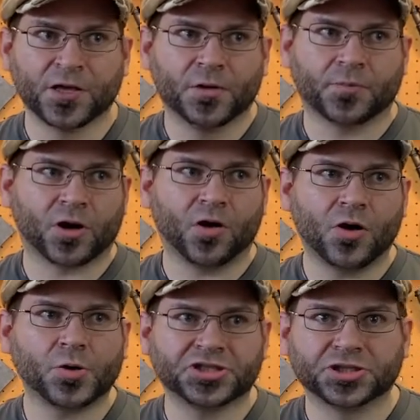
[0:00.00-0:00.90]
But I'll
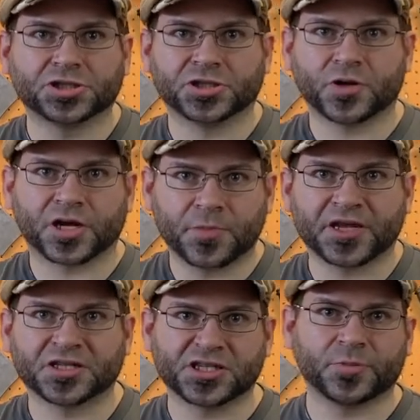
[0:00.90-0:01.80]
always usually recommend
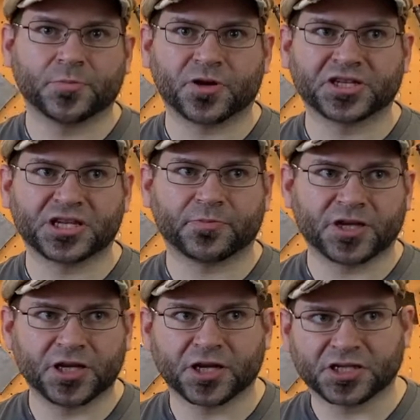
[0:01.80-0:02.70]
that somebody bring something
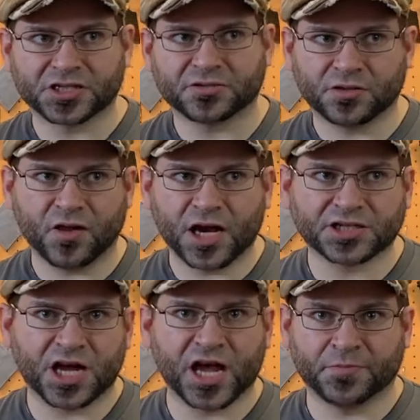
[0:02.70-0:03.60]
in, because a lot of
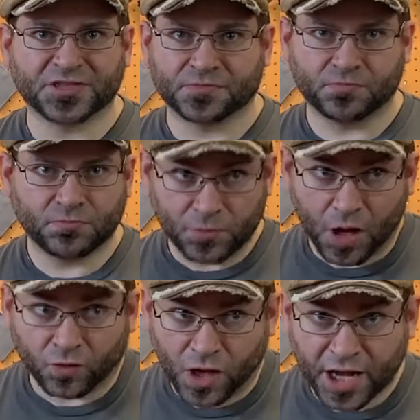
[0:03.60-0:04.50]

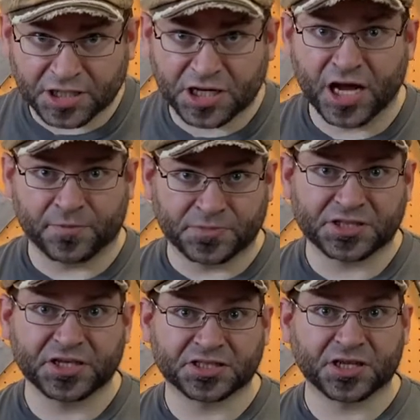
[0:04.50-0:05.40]
times,
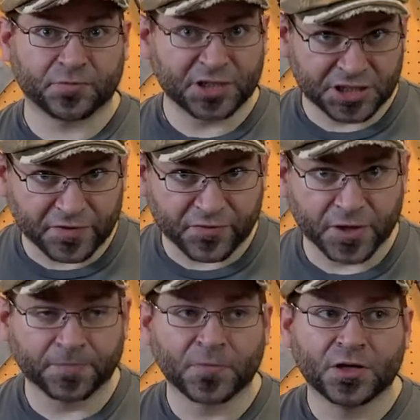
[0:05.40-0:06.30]
it's something
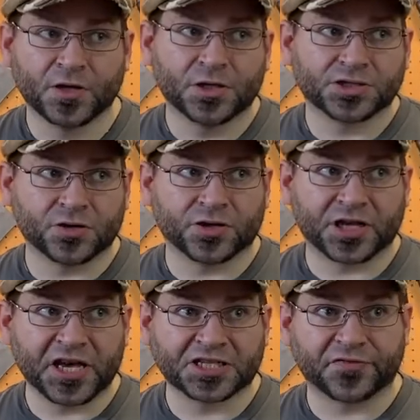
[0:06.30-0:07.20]
different. So in the
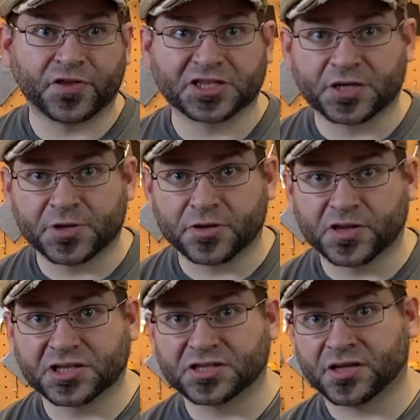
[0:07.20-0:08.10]
case of like somebody who
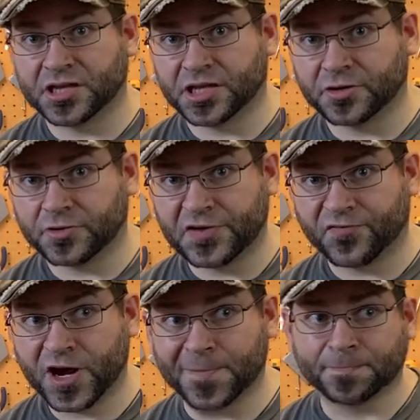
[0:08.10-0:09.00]
thinks that they need a
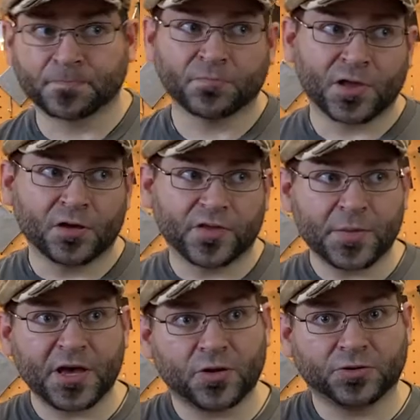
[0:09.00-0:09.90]
refret, they
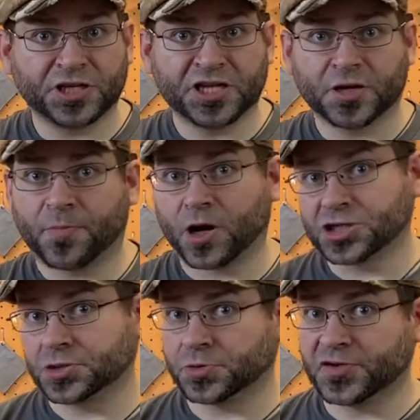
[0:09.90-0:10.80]
may only need a
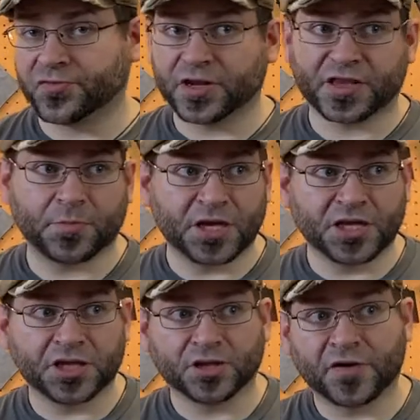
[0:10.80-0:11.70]
partial refret, they may
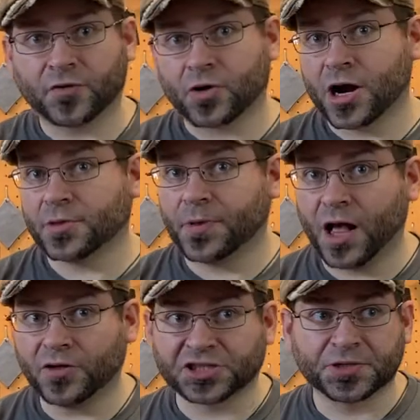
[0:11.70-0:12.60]
need a level crown and
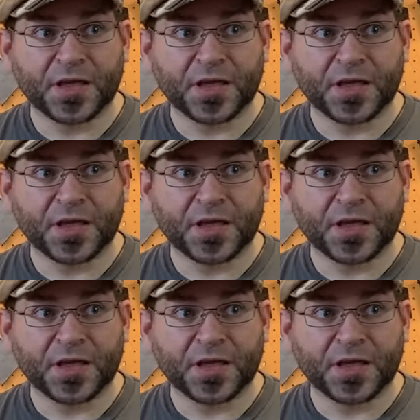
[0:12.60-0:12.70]
polish.